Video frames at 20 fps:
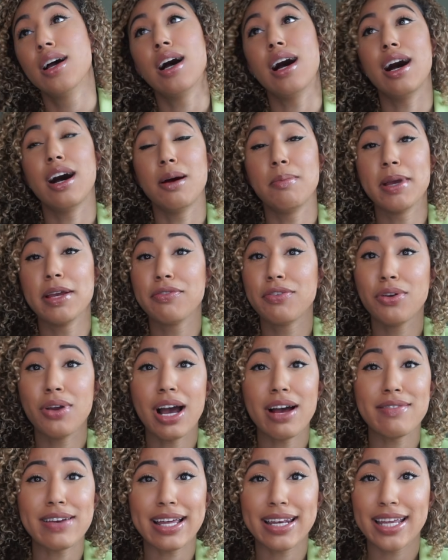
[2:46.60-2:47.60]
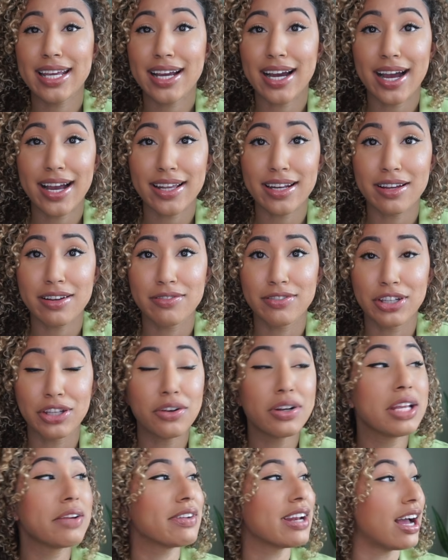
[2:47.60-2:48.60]
If you have any kind of, you
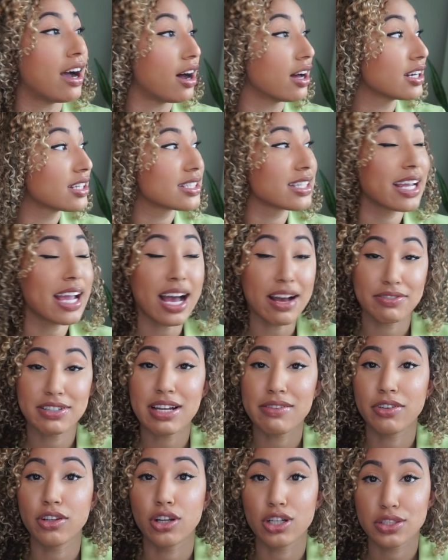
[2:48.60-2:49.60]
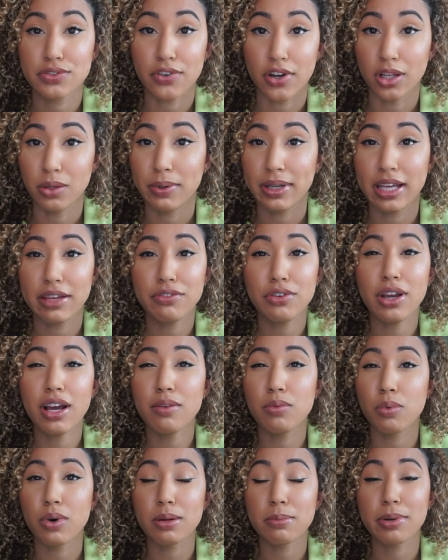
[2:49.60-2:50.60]
don't even honestly have to have a large following. If you
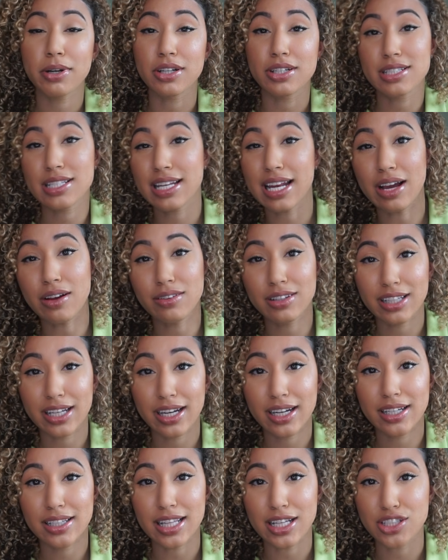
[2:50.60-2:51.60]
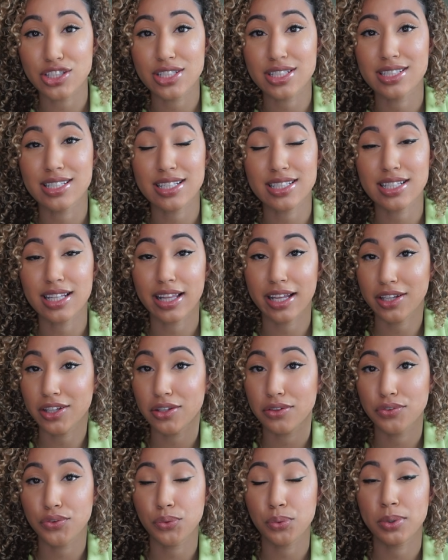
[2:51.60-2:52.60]
have one person out there that just doesn't like
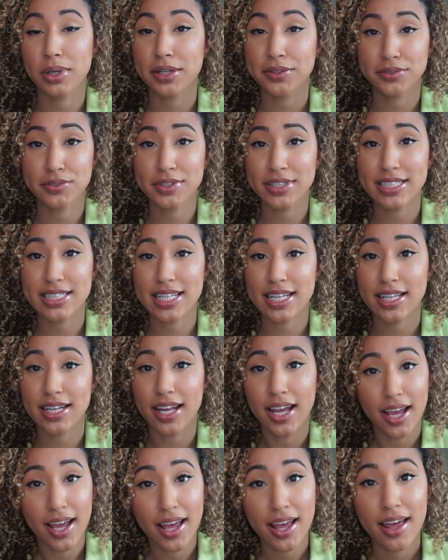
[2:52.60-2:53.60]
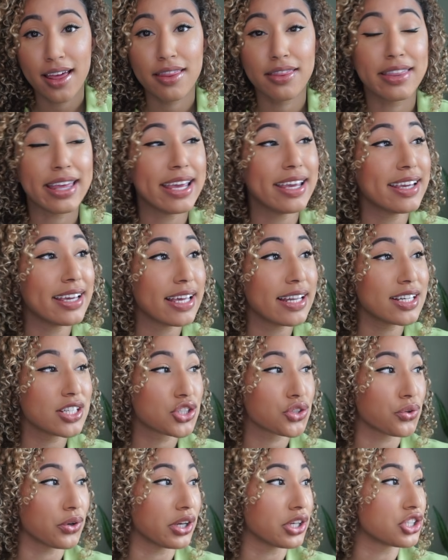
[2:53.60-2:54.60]
you for whatever reason, they can
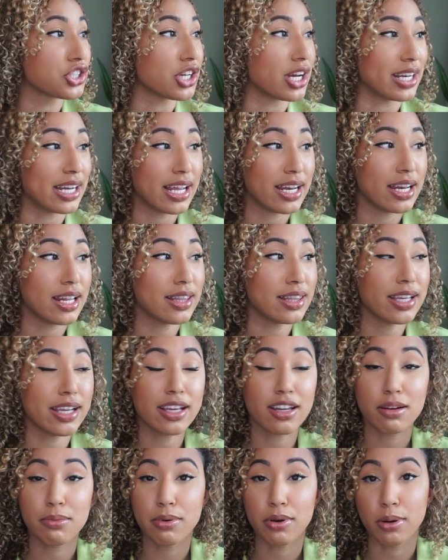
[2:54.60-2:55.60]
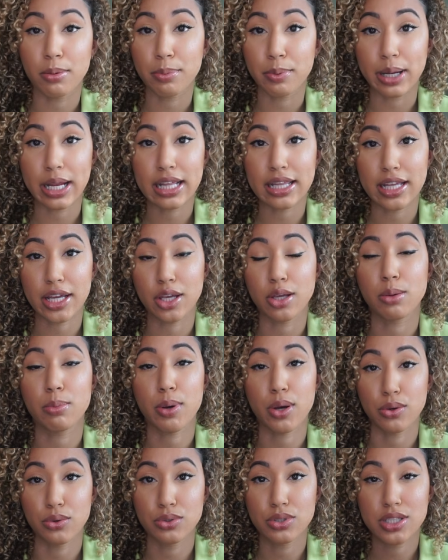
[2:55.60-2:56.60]
screenshot anything inappropriate that you
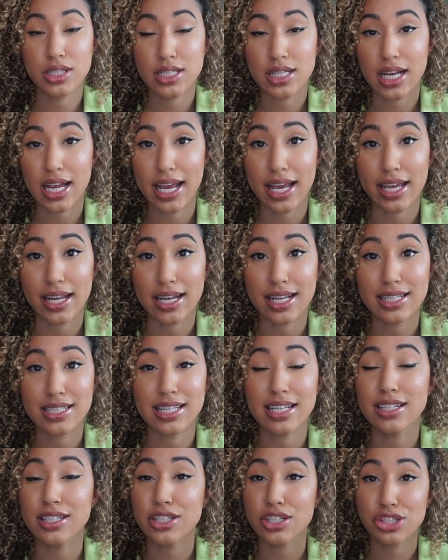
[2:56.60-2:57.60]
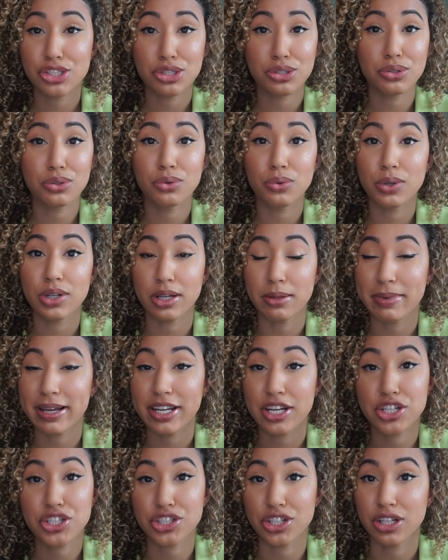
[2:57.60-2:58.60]
post and send it to your
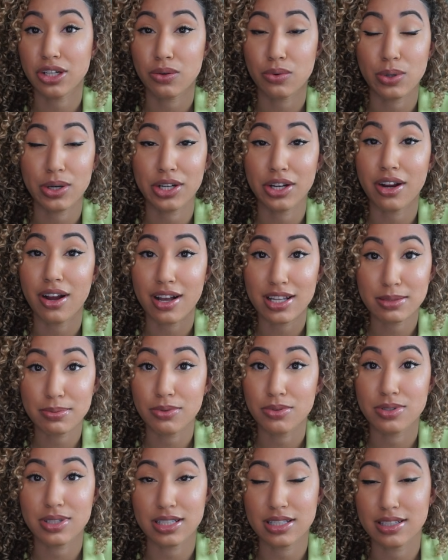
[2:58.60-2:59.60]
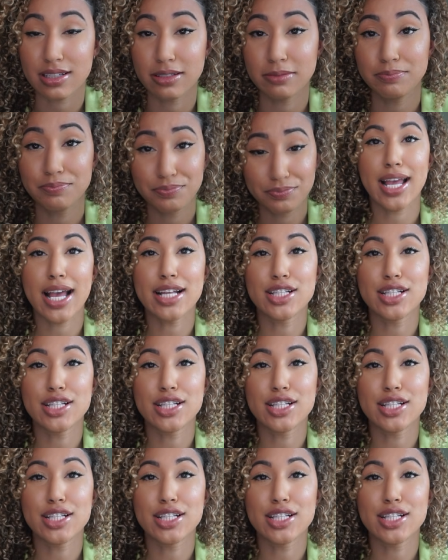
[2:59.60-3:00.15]
manager or your hospital system.